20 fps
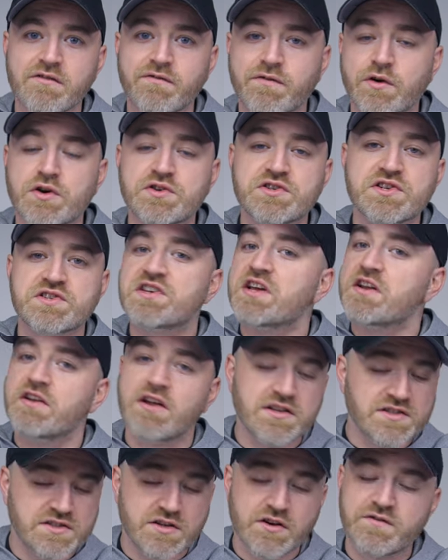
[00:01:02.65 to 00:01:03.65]
versions,
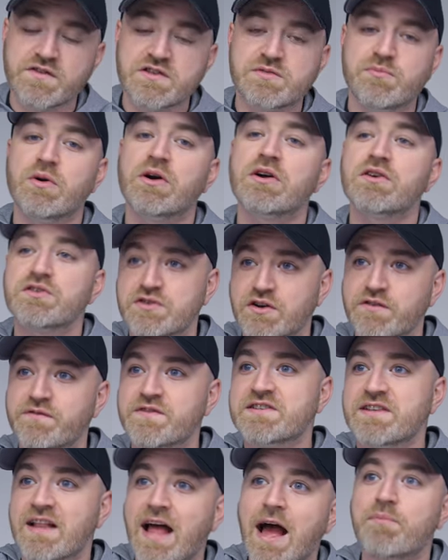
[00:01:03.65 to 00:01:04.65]
not Surface Book,
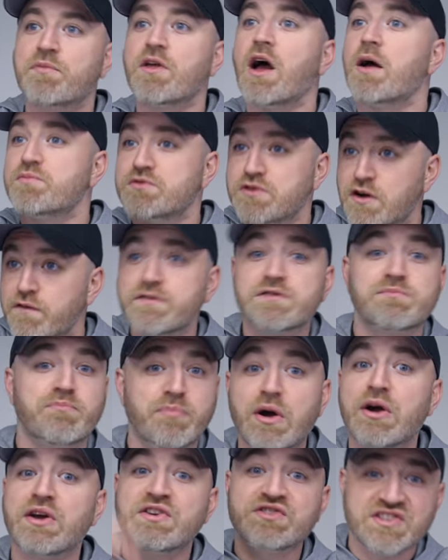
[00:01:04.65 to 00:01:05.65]
Surface Laptop. Surface
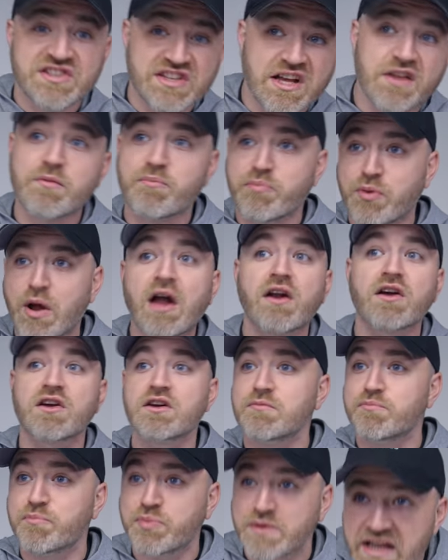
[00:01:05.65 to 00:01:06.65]
Book is another product
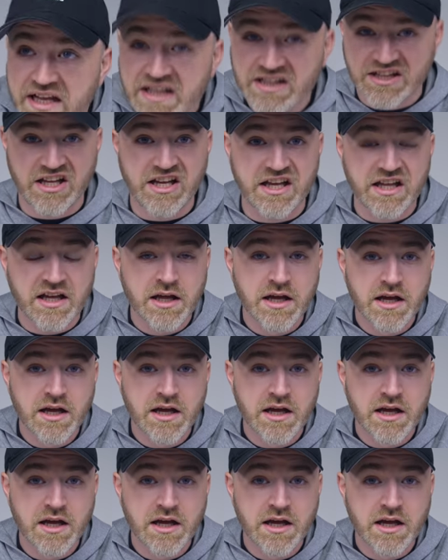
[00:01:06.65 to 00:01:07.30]
completely.